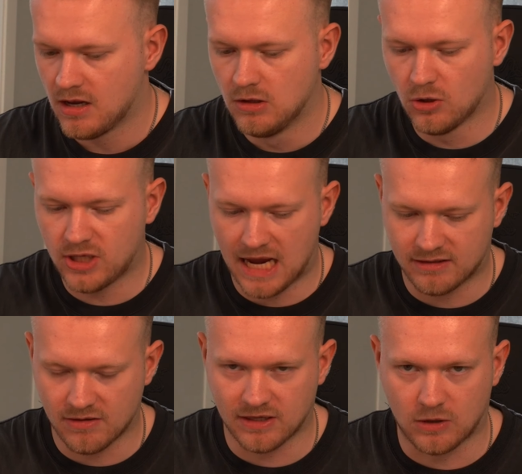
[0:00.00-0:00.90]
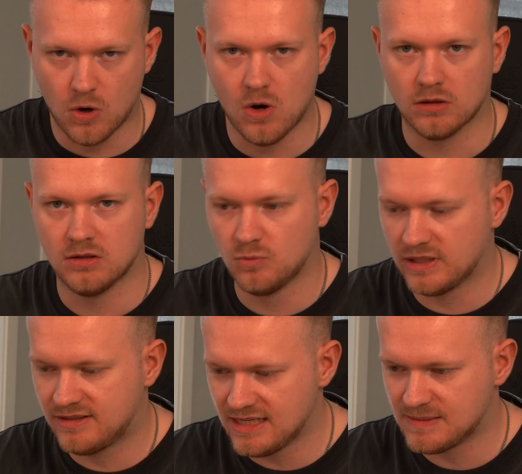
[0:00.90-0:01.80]
Look at the call
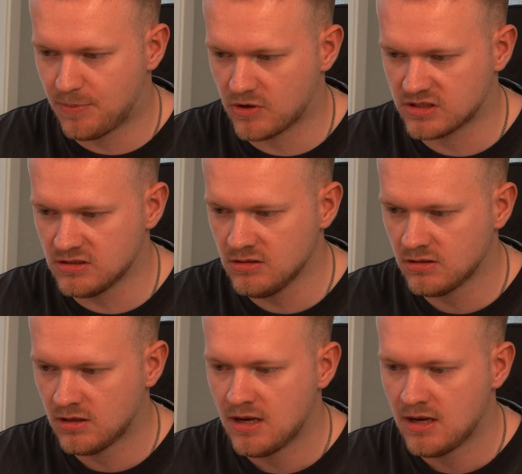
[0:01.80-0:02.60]
with this person,